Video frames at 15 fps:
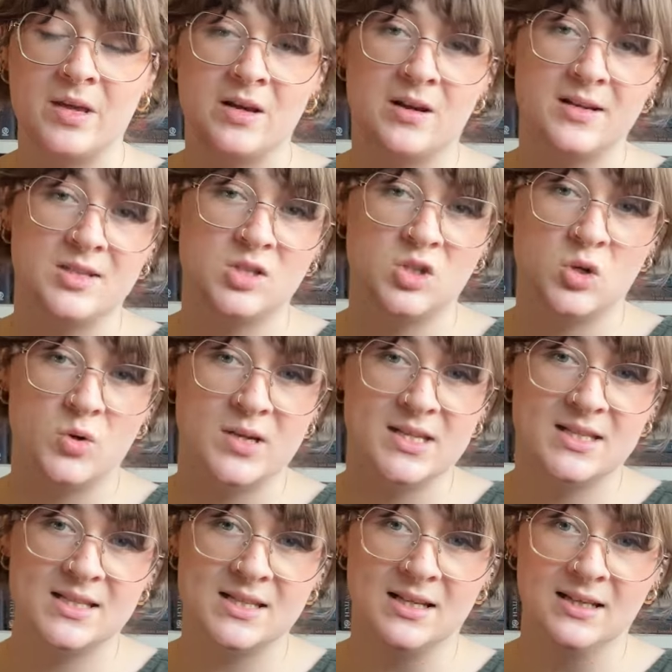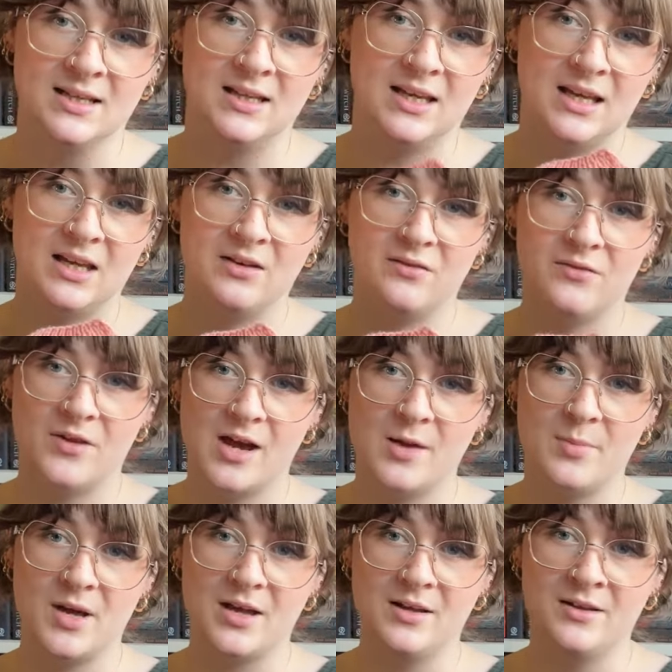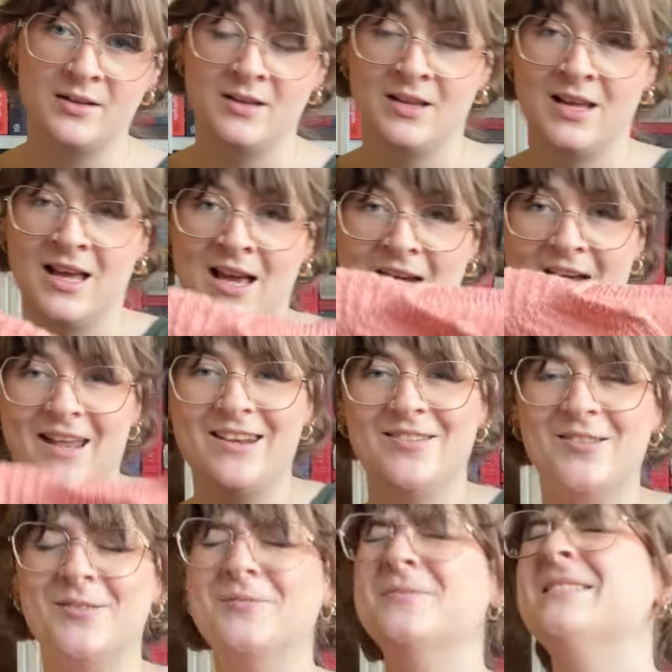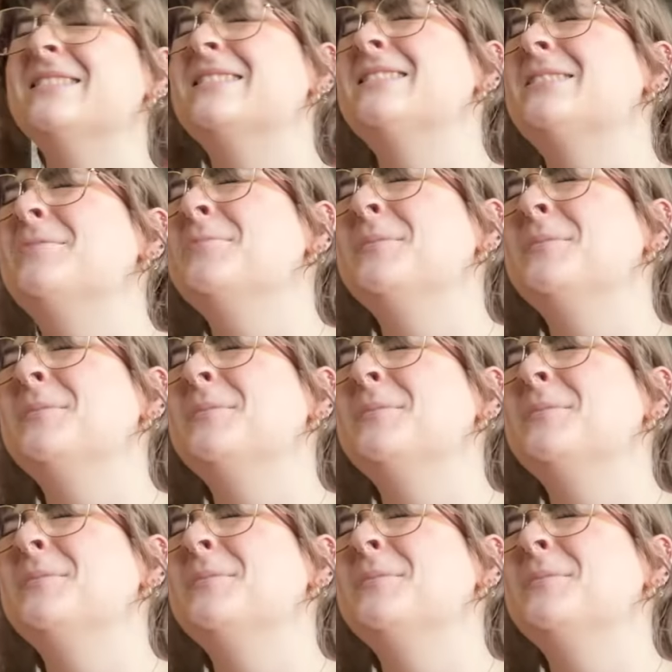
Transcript: nice choice in fibre. And oh, it's so